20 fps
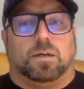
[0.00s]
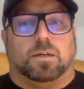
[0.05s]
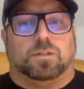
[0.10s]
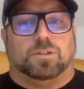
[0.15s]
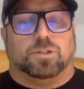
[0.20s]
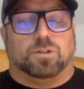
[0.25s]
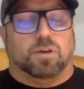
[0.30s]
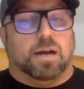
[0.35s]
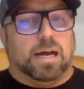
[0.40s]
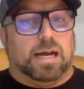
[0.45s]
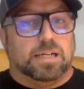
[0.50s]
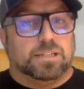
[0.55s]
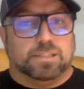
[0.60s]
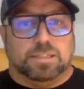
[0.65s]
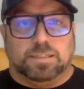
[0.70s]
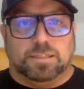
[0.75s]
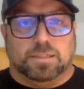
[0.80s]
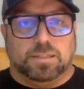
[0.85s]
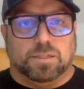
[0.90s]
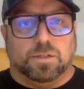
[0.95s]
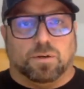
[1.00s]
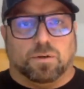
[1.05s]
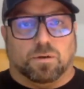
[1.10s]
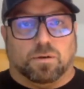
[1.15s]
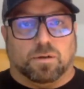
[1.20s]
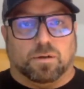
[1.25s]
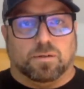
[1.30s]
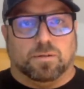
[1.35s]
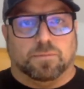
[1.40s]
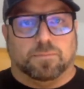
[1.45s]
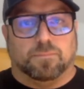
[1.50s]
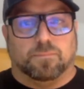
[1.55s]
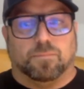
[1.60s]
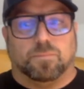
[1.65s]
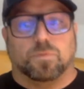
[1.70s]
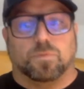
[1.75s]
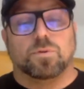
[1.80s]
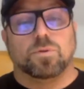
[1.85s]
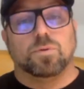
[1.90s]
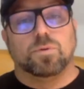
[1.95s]
trash in the yard,
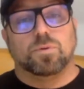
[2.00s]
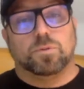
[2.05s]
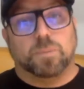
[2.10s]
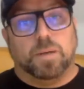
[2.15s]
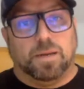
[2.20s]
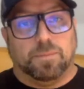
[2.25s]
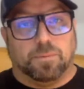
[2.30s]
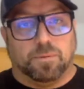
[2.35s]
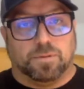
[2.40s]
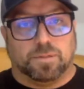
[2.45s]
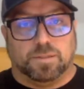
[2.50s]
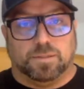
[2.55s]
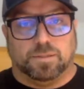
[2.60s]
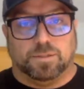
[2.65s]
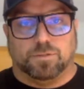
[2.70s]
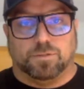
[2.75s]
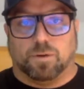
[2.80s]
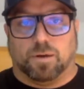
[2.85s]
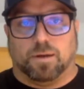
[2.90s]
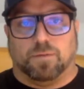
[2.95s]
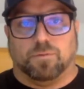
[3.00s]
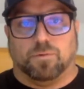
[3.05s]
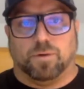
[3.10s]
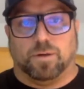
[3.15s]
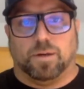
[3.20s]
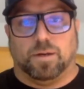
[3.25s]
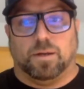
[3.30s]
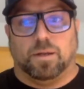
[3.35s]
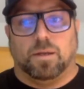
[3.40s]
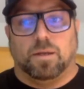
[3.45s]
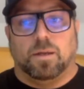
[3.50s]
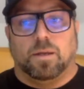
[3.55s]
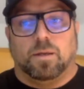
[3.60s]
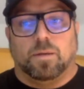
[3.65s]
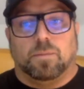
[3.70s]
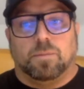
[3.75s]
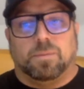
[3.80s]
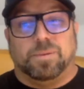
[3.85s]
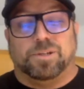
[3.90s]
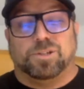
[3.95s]
newspapers in the driveway,
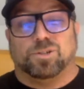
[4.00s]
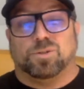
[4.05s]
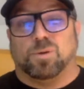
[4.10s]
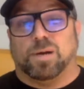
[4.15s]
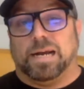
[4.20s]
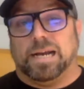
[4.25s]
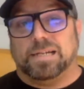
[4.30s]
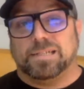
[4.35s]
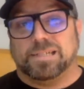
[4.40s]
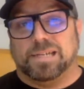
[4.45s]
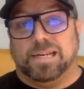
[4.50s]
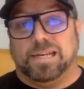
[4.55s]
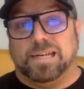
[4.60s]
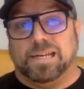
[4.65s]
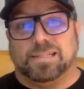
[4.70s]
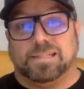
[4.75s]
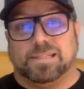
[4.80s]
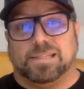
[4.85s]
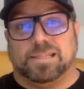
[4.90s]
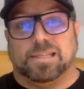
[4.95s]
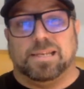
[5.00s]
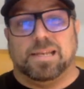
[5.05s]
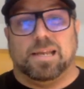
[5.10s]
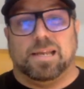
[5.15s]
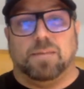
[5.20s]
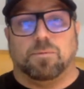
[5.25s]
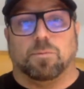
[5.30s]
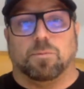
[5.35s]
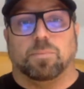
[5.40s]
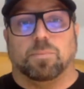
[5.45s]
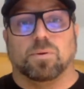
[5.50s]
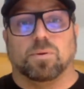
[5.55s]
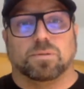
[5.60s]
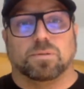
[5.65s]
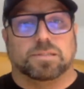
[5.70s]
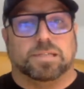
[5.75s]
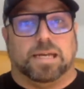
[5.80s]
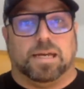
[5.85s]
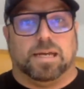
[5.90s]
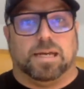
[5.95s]
maybe trash cans that the neighbor
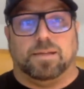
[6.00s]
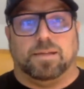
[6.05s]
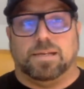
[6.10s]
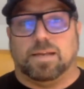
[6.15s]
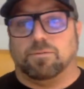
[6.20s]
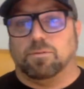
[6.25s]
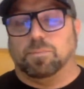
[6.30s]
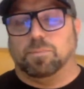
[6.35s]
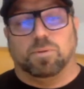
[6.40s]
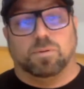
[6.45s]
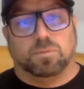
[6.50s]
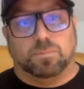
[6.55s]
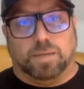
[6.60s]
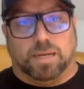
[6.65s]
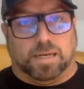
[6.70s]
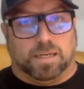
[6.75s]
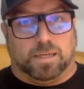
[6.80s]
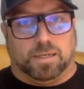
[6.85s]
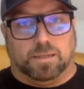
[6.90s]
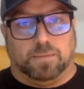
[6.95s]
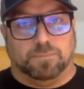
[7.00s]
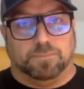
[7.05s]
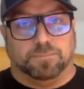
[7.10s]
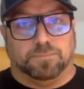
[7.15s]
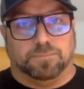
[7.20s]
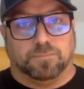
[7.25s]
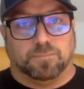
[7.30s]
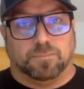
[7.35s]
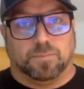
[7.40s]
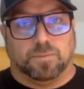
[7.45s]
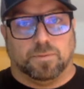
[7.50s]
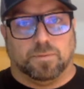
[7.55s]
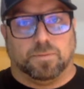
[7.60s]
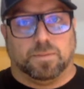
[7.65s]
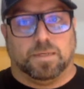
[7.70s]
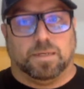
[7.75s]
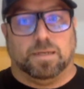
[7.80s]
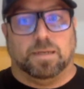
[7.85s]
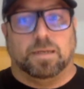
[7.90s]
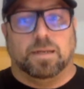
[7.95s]
pulled down, they never pulled back up,
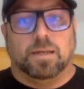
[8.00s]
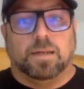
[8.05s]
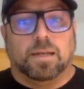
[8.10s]
right?